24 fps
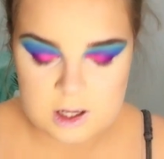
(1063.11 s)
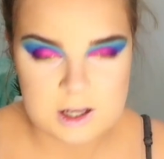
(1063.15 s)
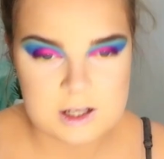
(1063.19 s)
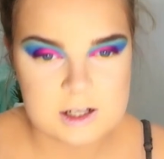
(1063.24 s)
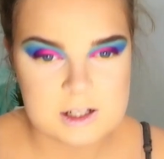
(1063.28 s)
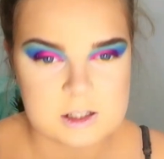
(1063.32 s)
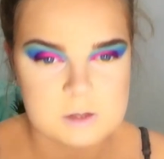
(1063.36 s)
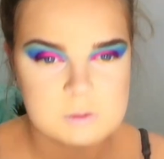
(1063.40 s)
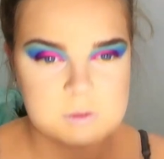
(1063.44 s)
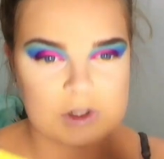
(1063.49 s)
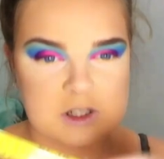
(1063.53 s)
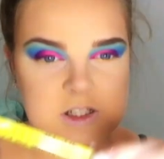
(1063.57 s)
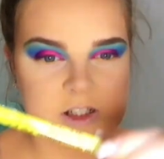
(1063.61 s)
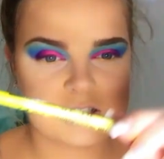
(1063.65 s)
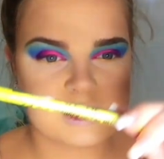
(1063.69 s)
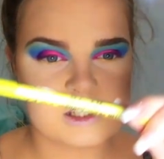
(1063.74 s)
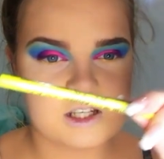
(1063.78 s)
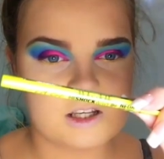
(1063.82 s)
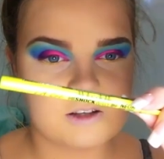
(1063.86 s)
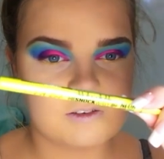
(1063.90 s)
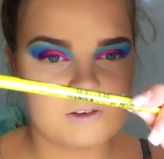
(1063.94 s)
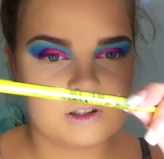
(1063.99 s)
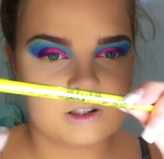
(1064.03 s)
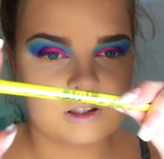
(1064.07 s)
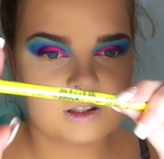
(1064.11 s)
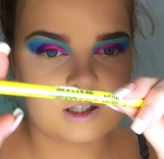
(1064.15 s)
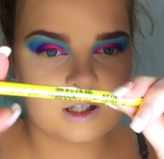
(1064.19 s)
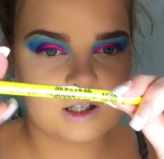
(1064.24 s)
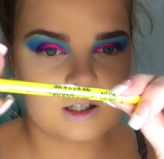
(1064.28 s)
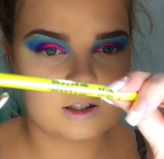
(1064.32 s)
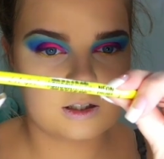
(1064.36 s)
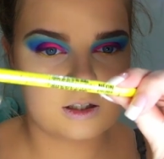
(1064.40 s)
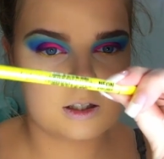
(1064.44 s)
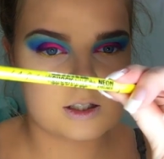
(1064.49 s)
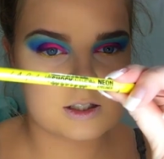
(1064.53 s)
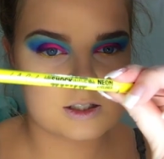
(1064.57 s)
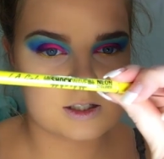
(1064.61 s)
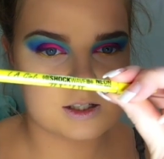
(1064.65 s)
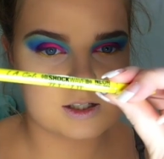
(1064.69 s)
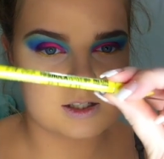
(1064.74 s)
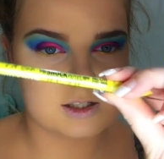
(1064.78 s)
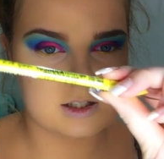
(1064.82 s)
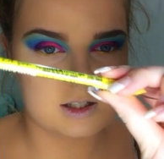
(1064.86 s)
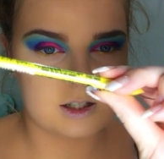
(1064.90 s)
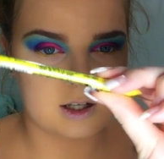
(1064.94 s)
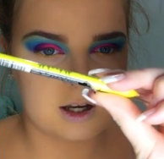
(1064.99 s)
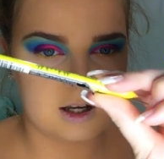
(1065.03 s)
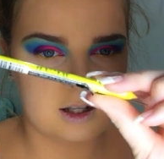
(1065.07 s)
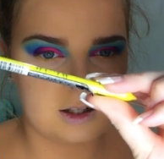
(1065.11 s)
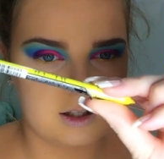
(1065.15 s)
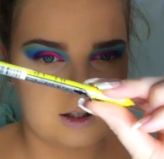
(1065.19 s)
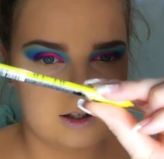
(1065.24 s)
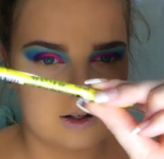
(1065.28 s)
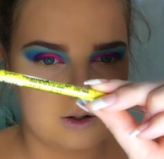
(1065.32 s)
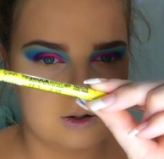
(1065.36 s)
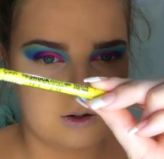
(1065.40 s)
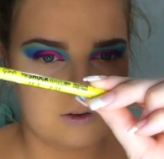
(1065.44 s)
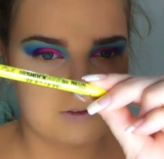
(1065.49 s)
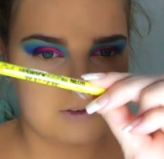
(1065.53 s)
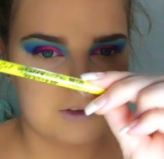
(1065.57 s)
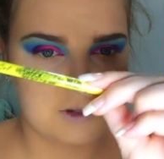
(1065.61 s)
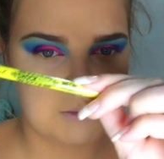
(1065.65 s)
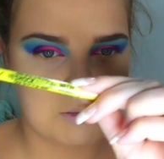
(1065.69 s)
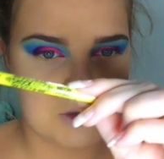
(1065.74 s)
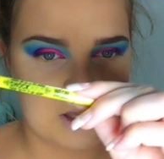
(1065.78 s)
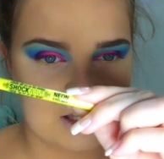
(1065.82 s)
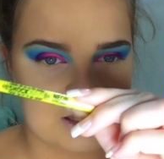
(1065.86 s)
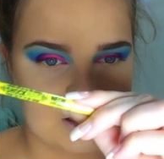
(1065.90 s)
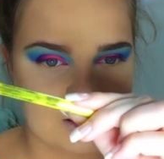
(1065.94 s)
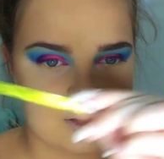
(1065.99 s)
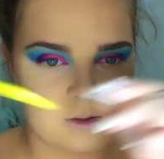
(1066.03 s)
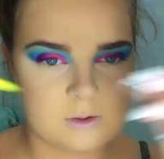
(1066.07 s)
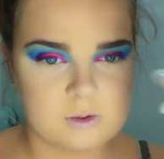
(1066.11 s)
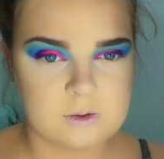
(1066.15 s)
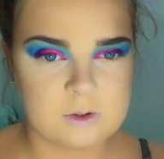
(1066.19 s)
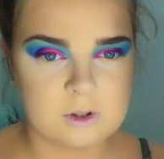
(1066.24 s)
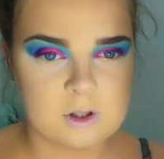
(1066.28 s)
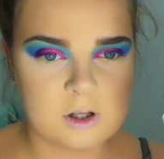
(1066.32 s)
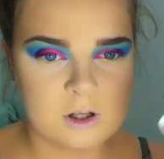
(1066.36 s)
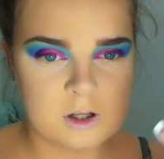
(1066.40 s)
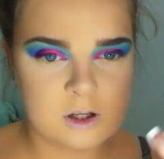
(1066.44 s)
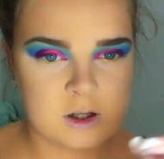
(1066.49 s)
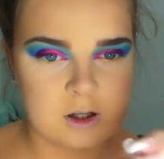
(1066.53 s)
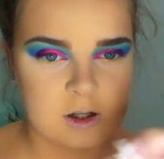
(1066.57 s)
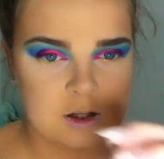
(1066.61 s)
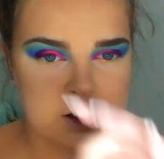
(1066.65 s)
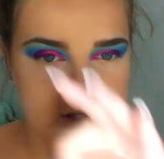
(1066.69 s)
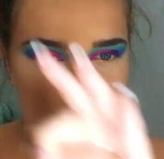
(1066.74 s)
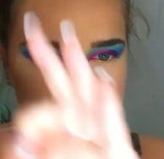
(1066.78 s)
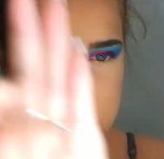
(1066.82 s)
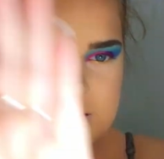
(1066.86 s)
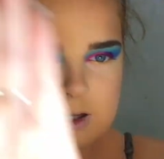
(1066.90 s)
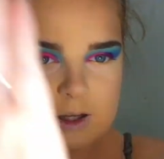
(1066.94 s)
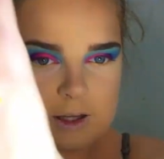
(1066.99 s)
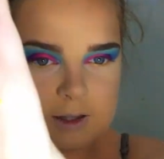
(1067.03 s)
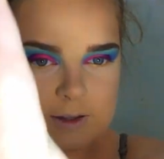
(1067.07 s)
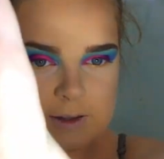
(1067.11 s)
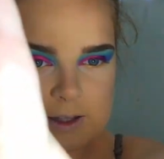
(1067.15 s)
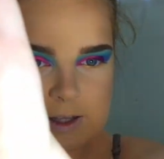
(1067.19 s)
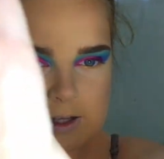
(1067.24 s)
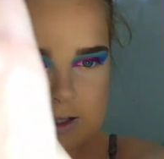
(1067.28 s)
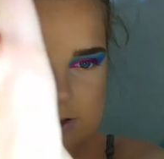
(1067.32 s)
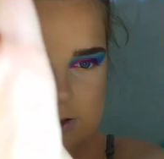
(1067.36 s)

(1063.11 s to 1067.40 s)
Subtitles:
And it's a bit deceiving that this is the color of the pencil and the